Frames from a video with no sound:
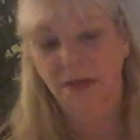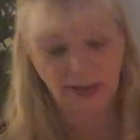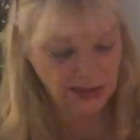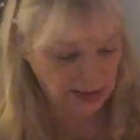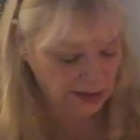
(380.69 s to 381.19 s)

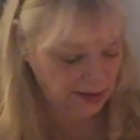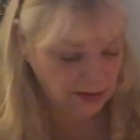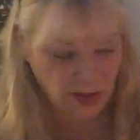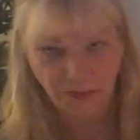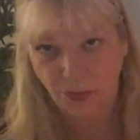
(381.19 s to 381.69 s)
the
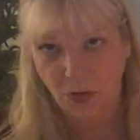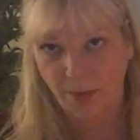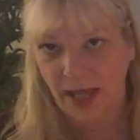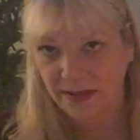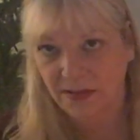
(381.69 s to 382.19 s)
love and
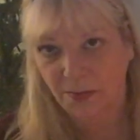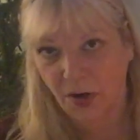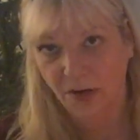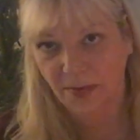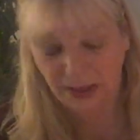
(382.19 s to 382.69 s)
romance
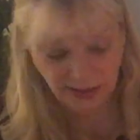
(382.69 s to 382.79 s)
department